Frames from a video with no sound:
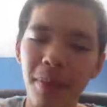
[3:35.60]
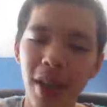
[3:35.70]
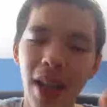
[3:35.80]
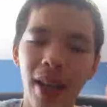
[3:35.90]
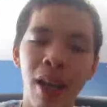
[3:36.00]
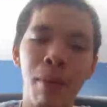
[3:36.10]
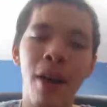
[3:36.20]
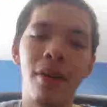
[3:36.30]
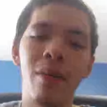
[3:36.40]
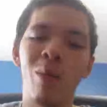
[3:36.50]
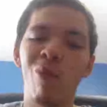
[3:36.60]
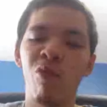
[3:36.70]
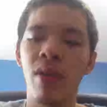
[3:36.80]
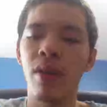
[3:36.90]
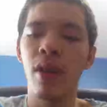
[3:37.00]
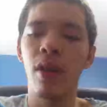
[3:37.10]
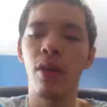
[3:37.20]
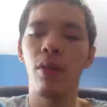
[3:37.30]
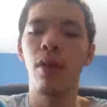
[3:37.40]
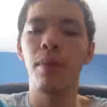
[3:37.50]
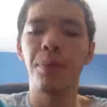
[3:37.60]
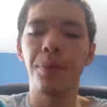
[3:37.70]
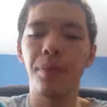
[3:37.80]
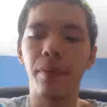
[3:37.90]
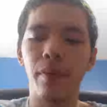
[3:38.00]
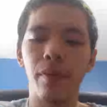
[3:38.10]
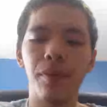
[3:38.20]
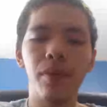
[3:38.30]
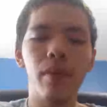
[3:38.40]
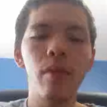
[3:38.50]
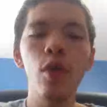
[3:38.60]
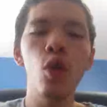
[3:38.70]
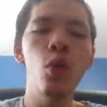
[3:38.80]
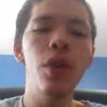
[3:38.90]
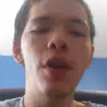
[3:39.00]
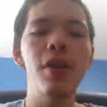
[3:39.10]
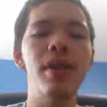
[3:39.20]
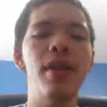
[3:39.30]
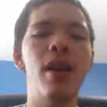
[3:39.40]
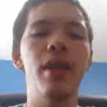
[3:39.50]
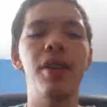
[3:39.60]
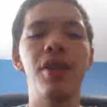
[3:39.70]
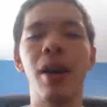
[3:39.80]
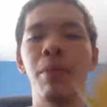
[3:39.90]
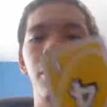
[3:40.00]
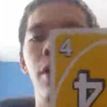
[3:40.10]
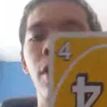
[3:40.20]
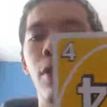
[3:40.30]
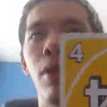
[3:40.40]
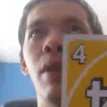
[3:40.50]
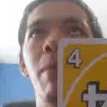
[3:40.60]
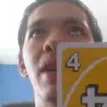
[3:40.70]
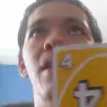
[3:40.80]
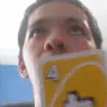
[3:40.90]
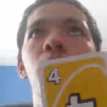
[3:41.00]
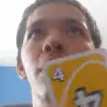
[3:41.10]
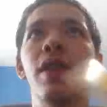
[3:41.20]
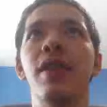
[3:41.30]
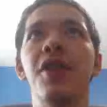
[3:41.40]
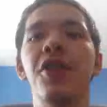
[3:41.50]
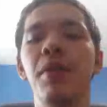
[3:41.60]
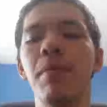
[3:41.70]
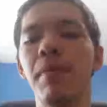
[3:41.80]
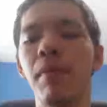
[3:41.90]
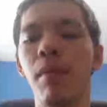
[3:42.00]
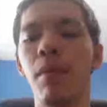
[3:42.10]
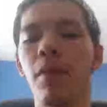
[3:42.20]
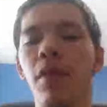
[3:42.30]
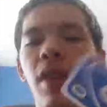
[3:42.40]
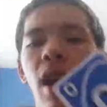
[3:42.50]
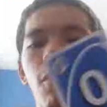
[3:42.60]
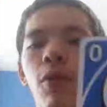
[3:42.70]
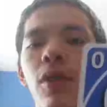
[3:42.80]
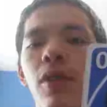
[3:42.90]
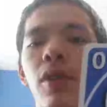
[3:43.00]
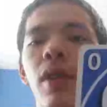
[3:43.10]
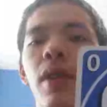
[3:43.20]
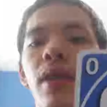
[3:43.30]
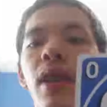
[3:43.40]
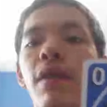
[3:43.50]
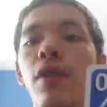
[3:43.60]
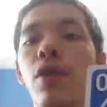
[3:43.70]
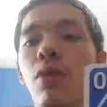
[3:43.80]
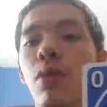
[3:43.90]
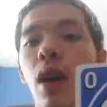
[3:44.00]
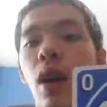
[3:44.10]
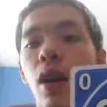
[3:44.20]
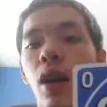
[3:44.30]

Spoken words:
that came out. So with all this knowledge, I'm sure you're going to make some sort of decision that will give you